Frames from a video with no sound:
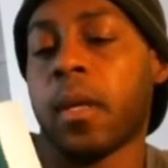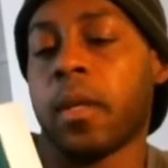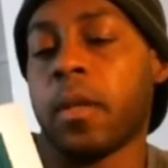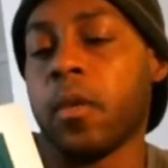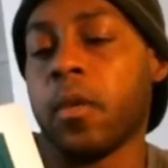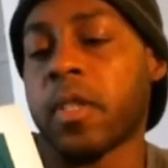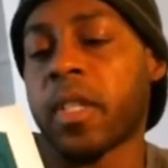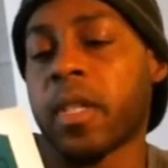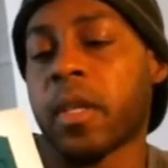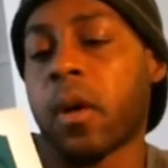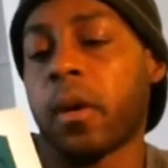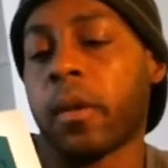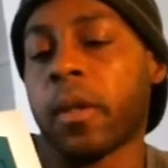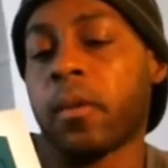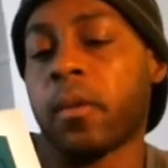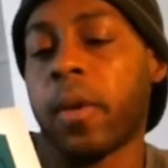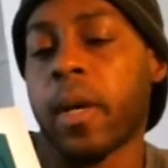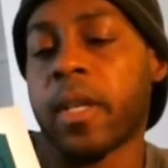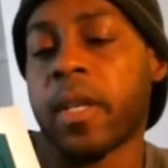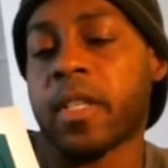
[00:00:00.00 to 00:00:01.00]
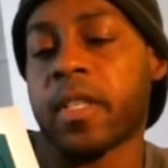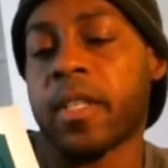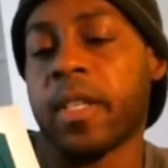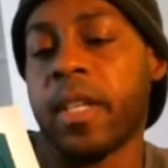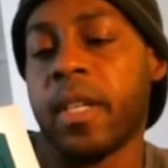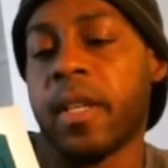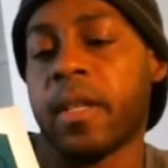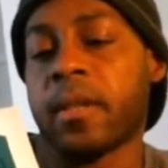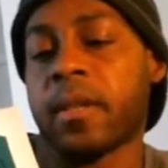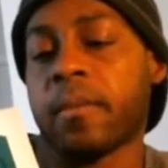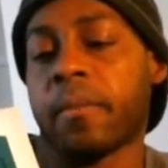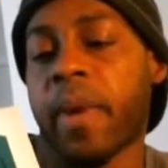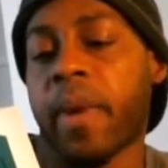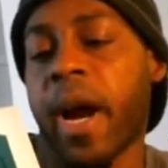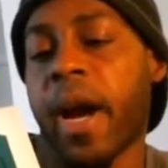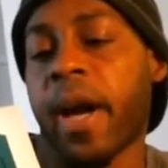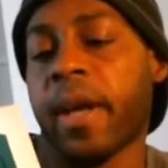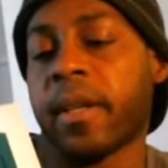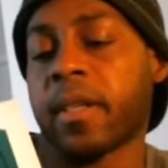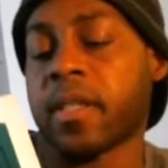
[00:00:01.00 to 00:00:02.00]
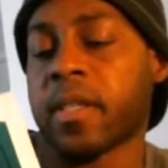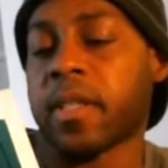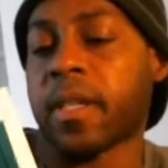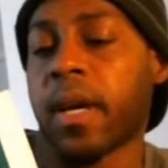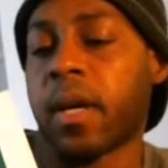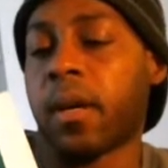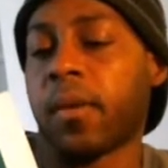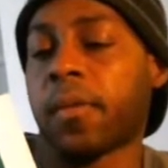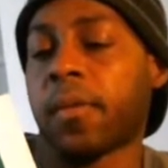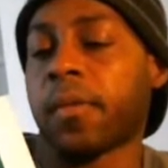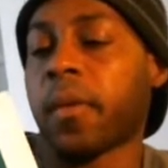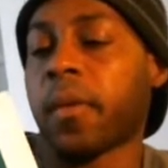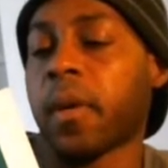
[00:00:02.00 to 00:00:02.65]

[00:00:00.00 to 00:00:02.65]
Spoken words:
using only what is needed by the self,